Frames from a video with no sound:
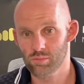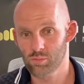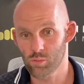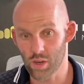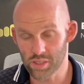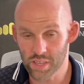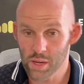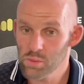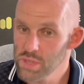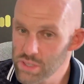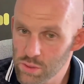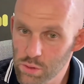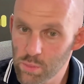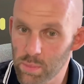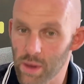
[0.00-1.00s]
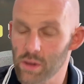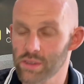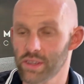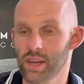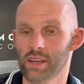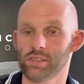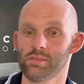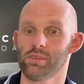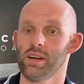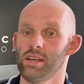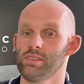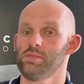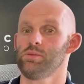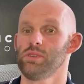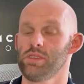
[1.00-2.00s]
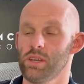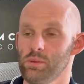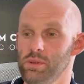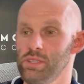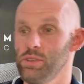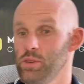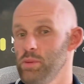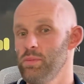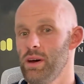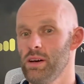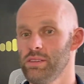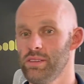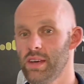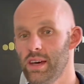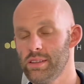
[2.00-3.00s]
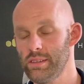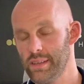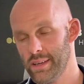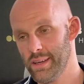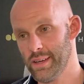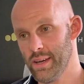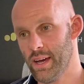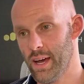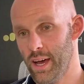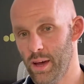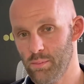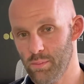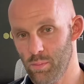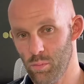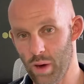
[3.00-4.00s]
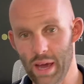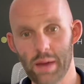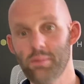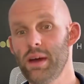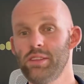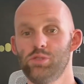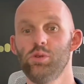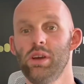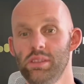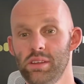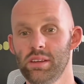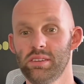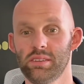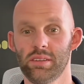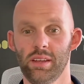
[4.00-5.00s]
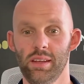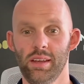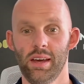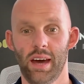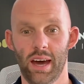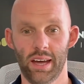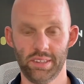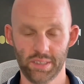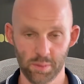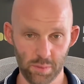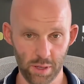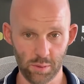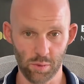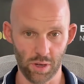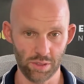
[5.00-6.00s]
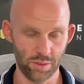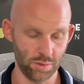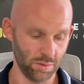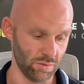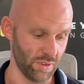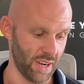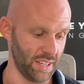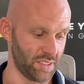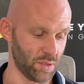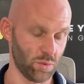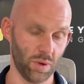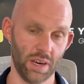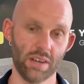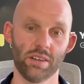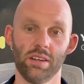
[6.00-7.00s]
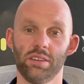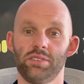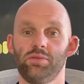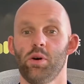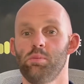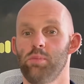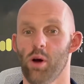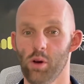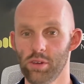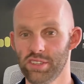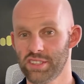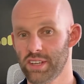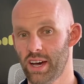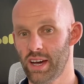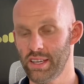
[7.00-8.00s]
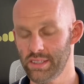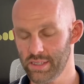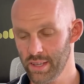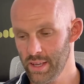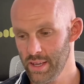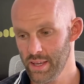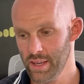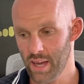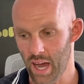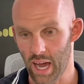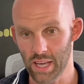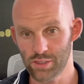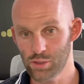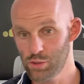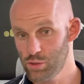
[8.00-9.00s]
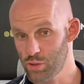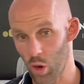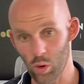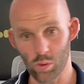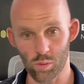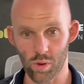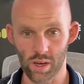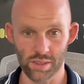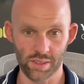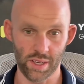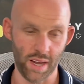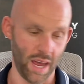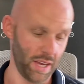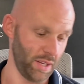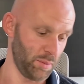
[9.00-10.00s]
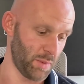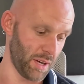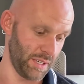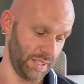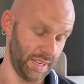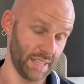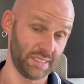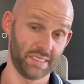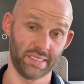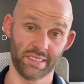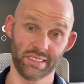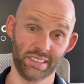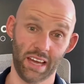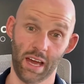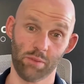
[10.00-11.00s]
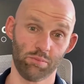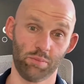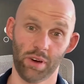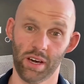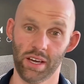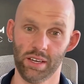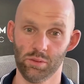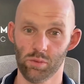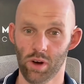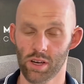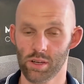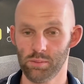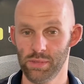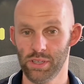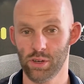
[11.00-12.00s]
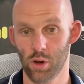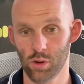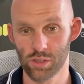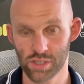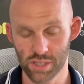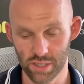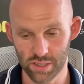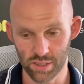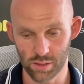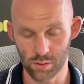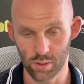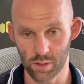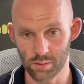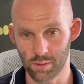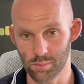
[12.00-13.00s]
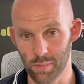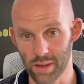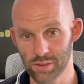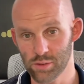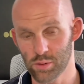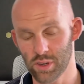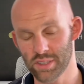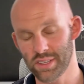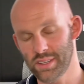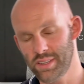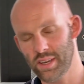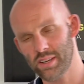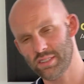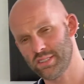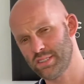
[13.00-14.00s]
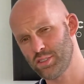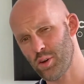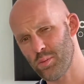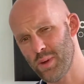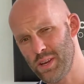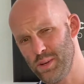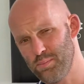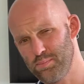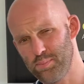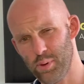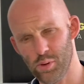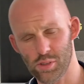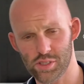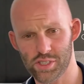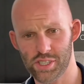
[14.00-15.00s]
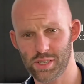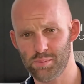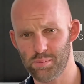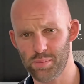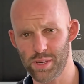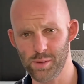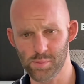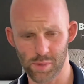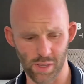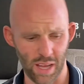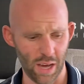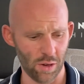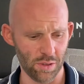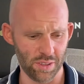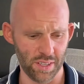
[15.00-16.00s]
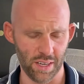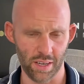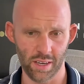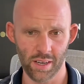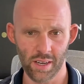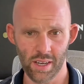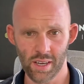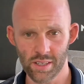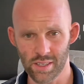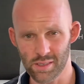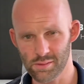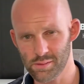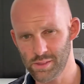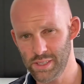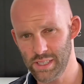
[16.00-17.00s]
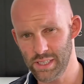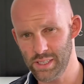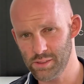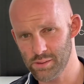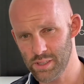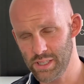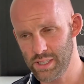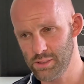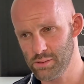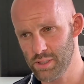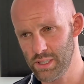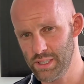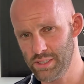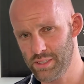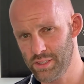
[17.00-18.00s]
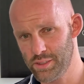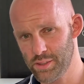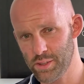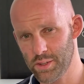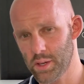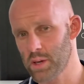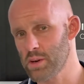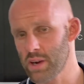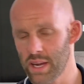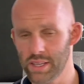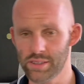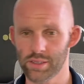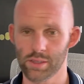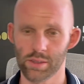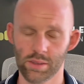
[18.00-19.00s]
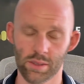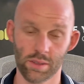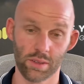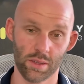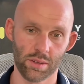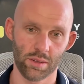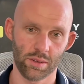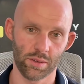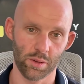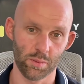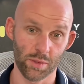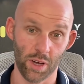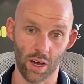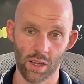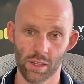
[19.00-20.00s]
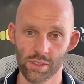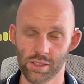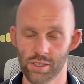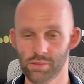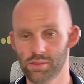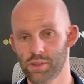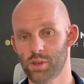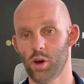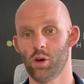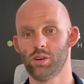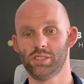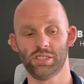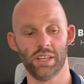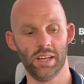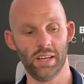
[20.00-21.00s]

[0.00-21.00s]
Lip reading: What can we do about that, right? What can we do about that? Why am I doing this? I simply want to raise awareness for both sides. I don't want that anybody gets scammed by wannabe coaches and mentors, and there's so many bullshit people out there that really, really, really deteriorate the terminology of a coach.